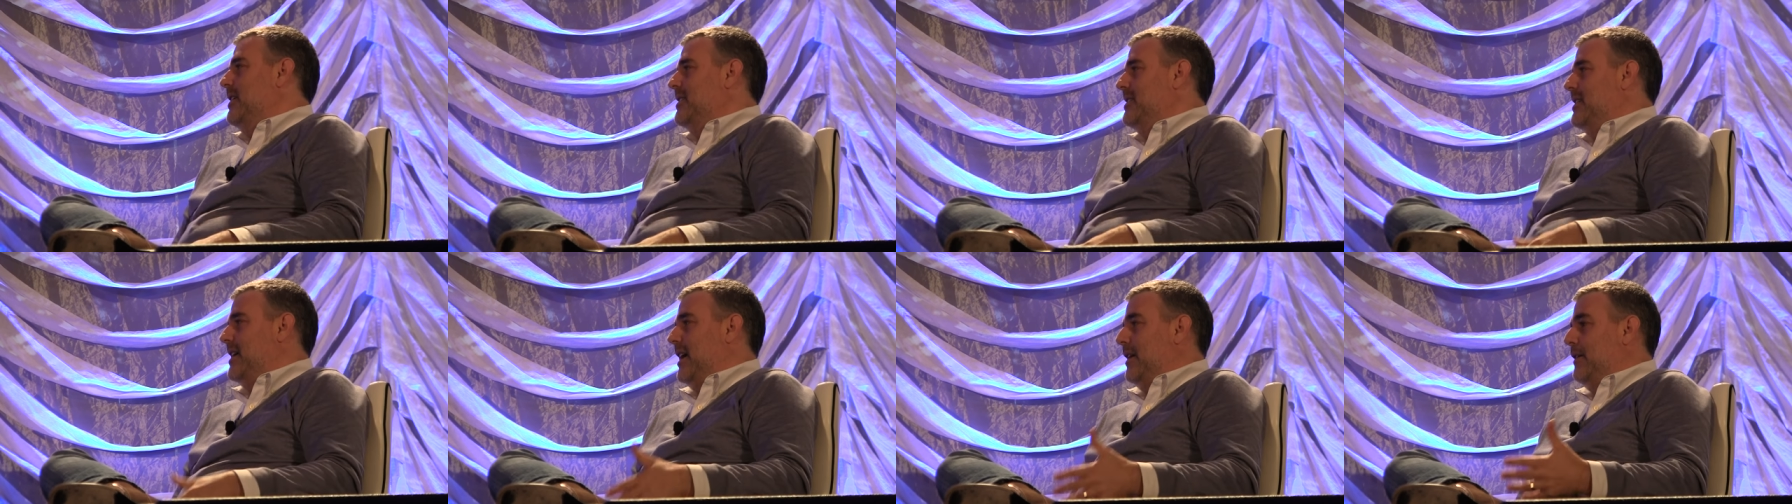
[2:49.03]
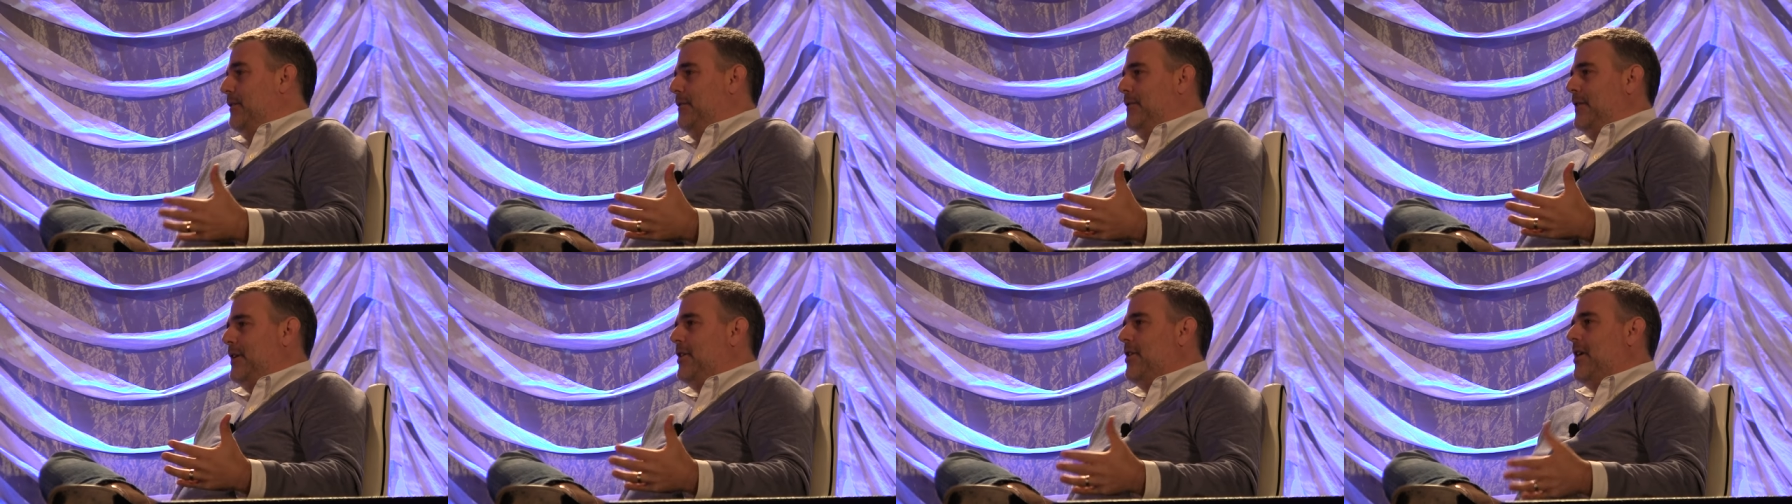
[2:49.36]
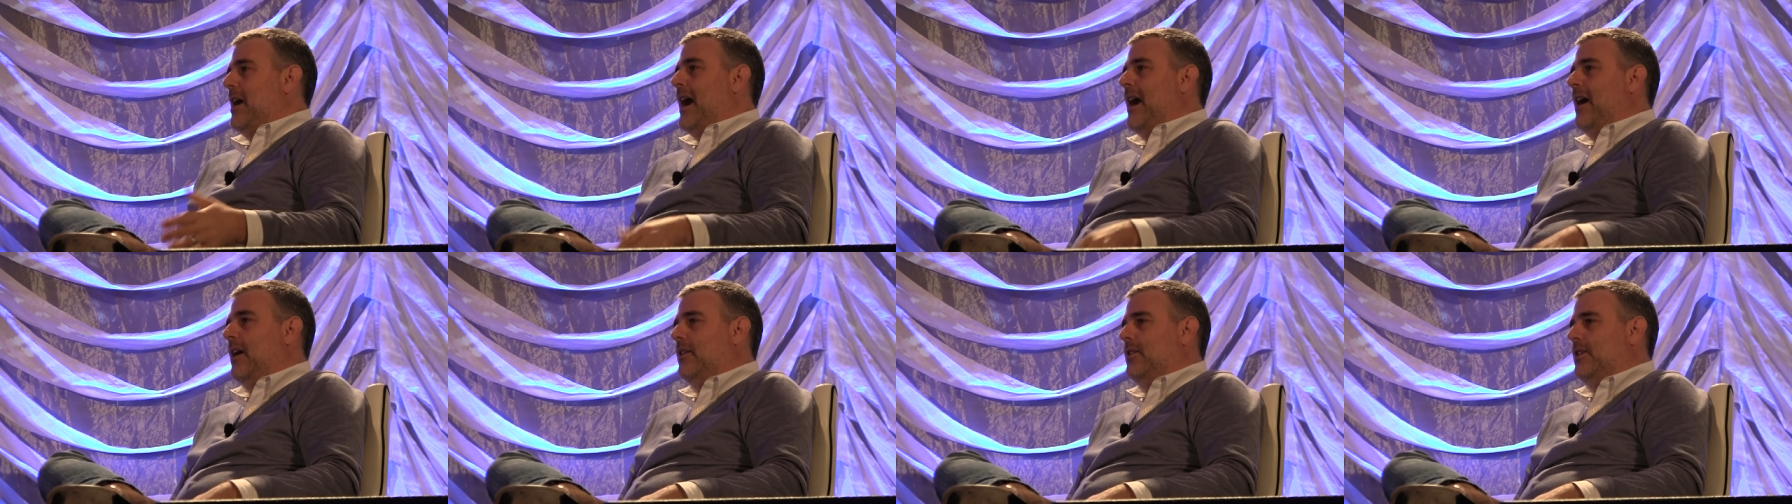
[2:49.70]
to kind of
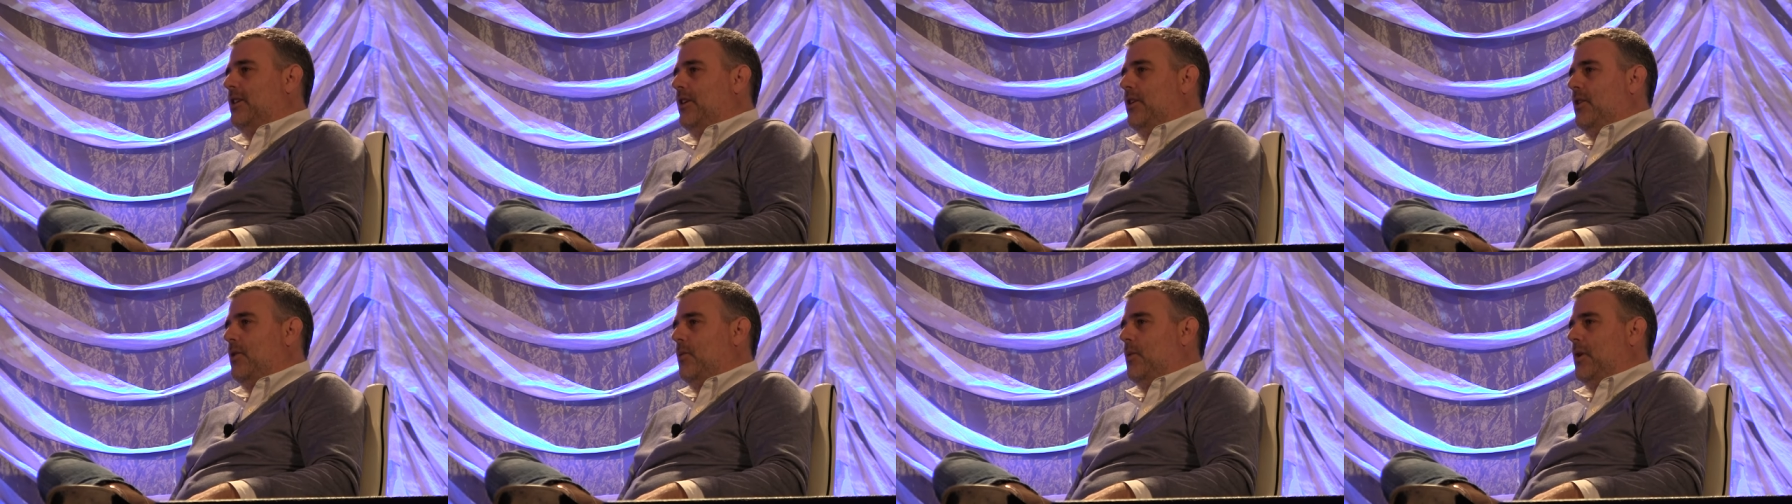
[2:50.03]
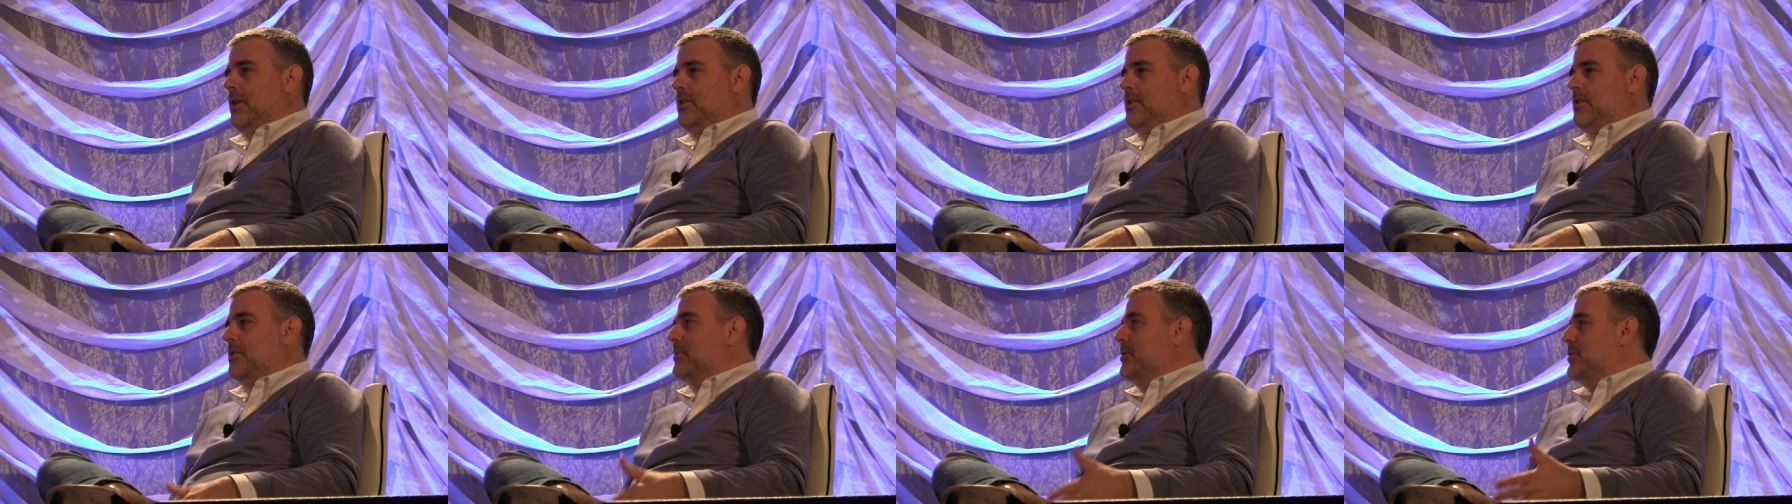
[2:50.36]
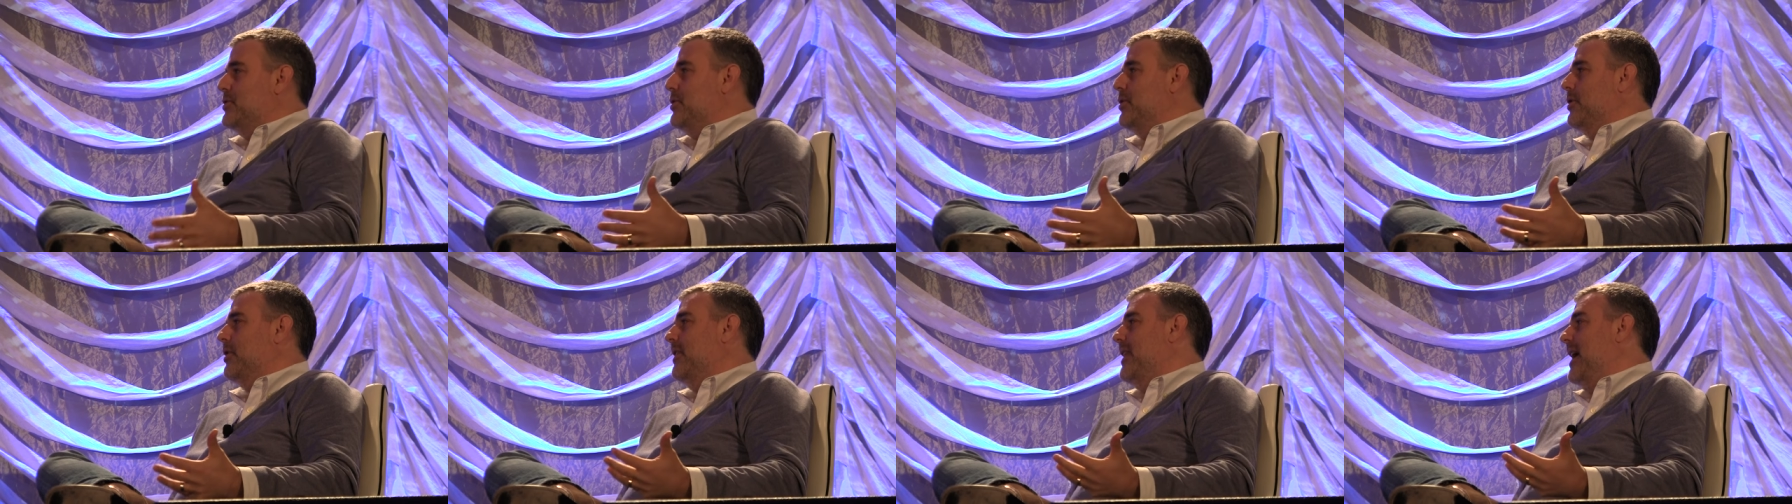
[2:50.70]
figure out you know what's the
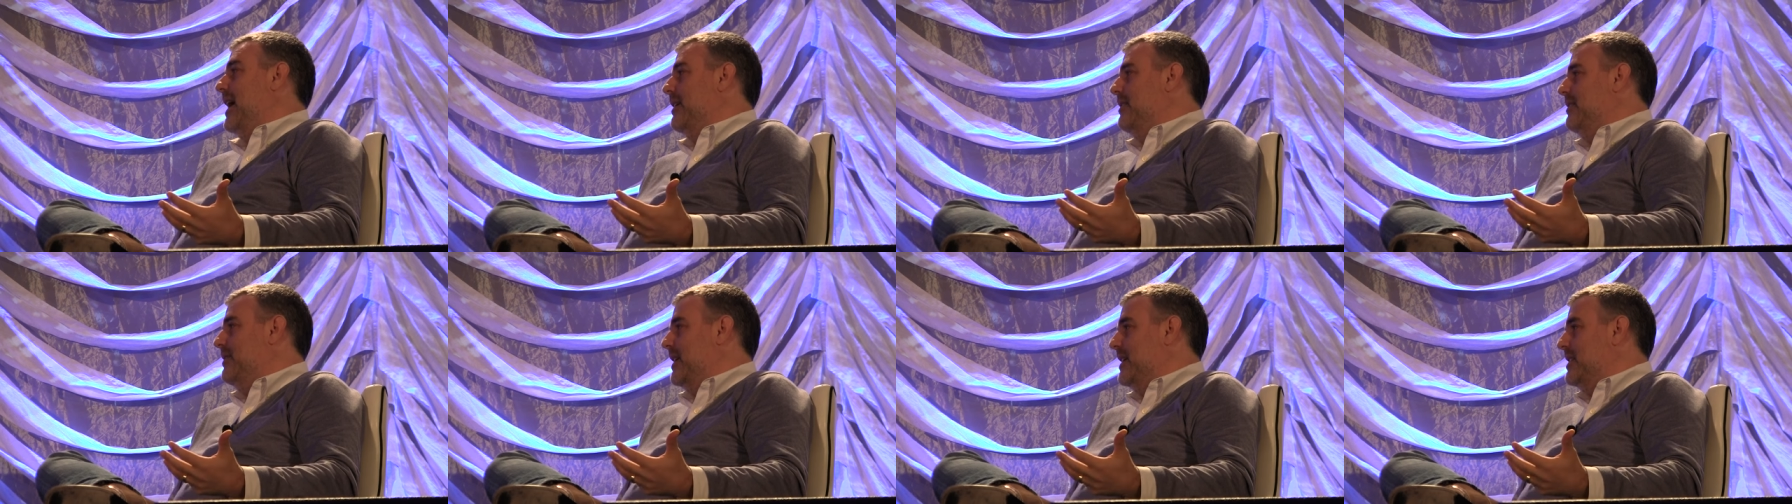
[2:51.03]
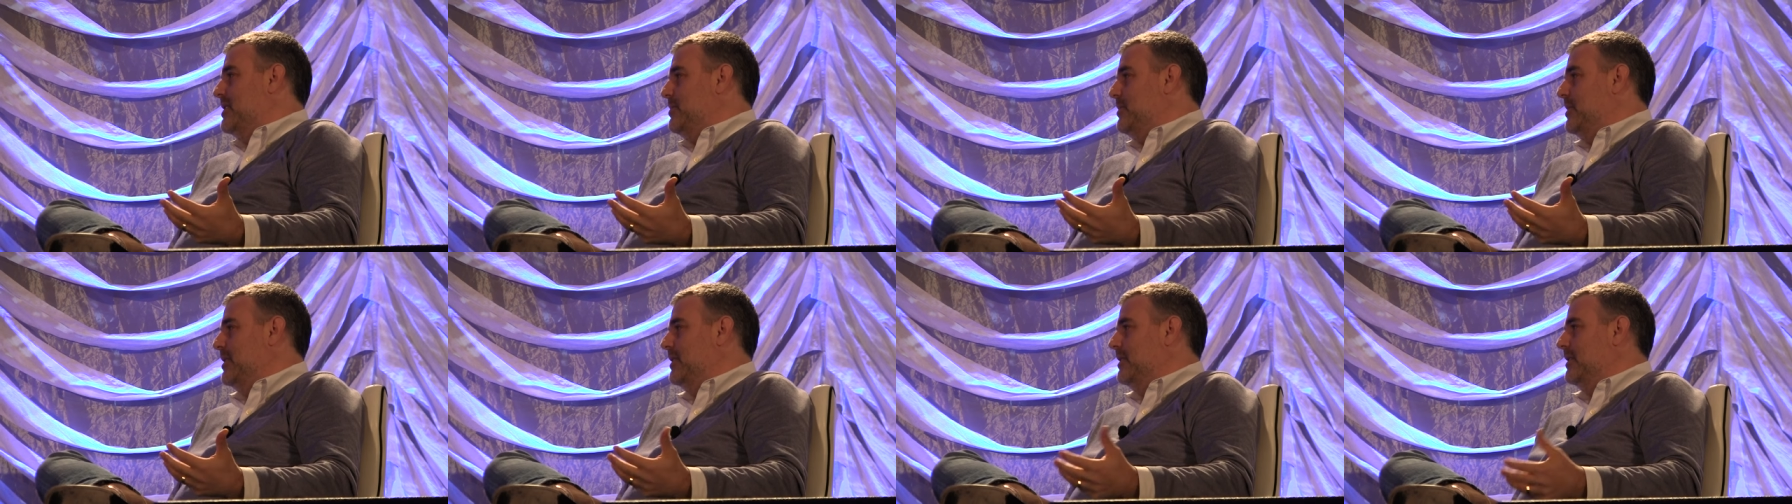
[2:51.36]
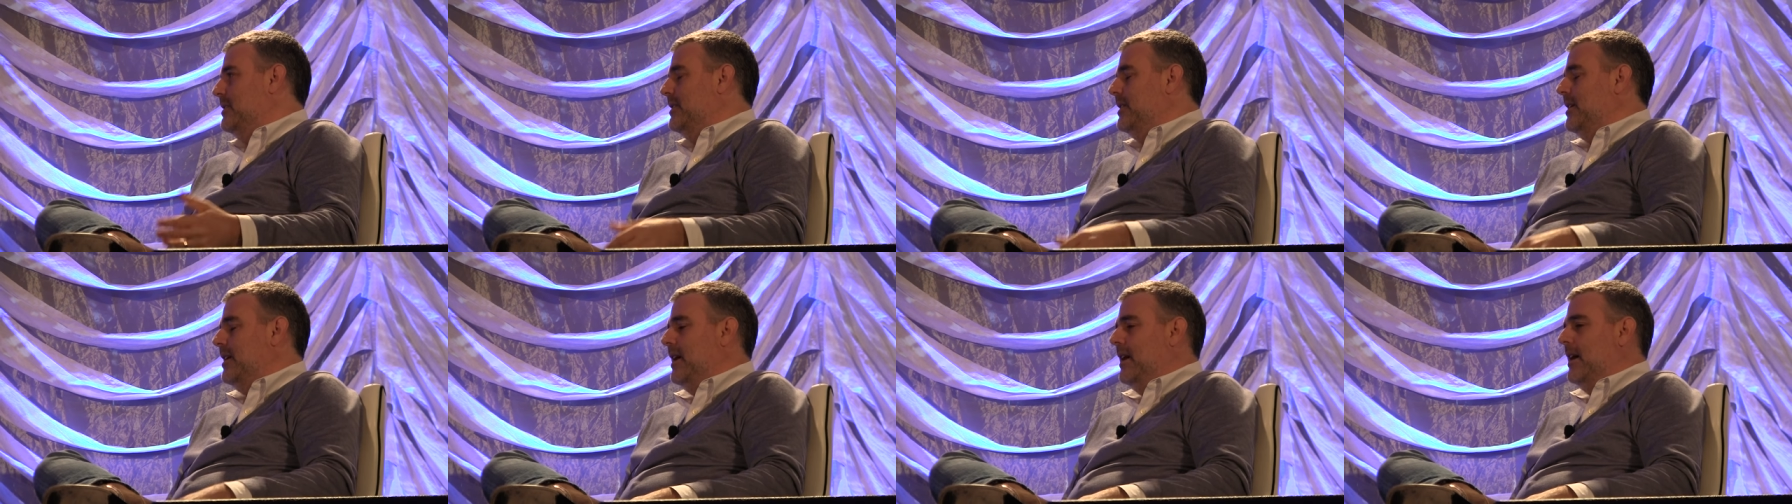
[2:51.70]
return on that investment.
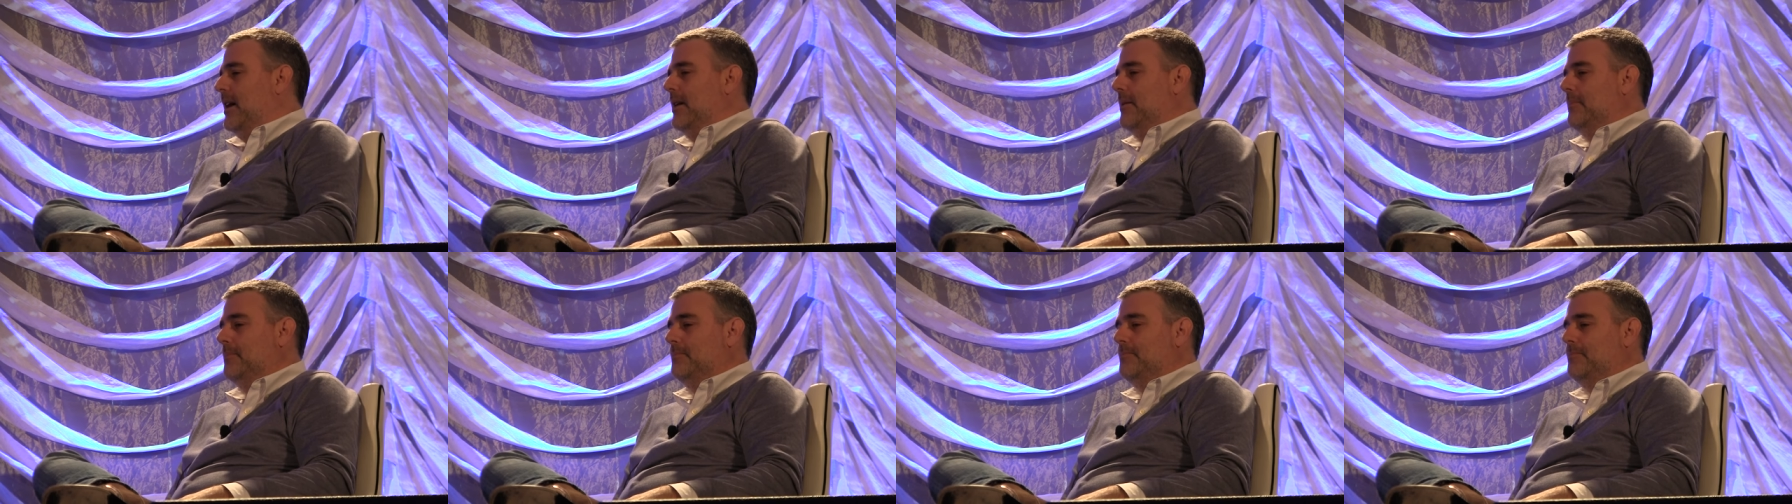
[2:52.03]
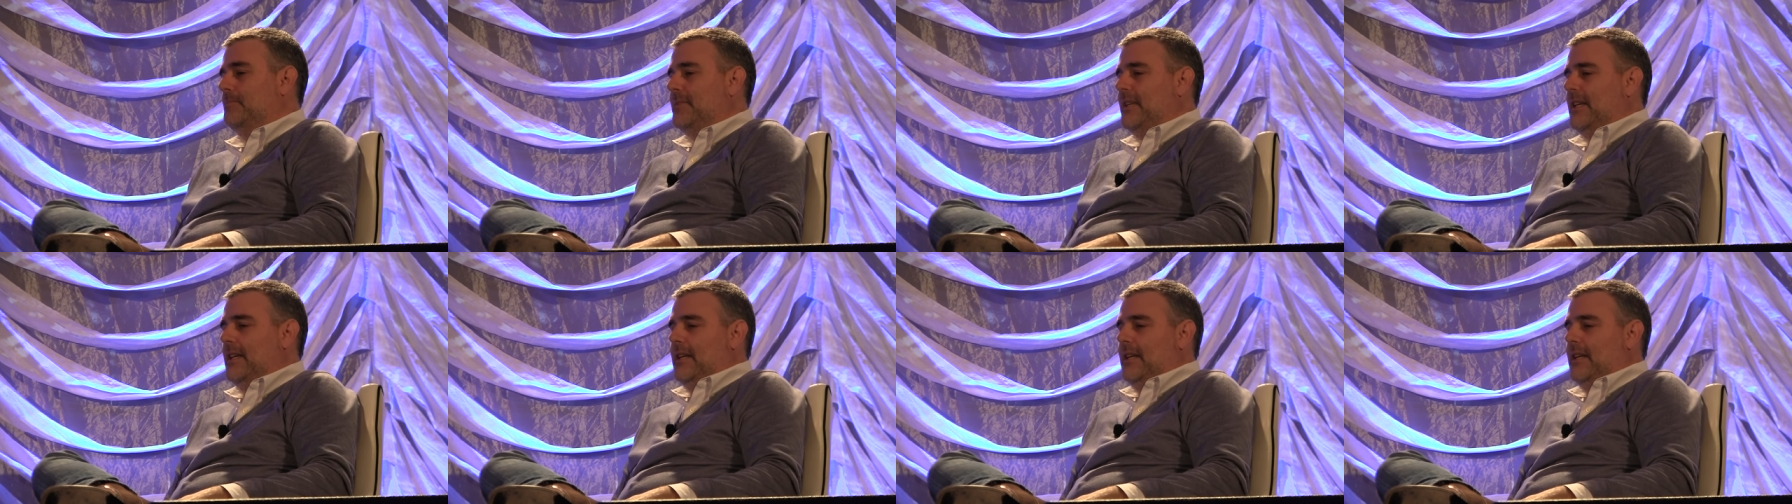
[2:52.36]
Um,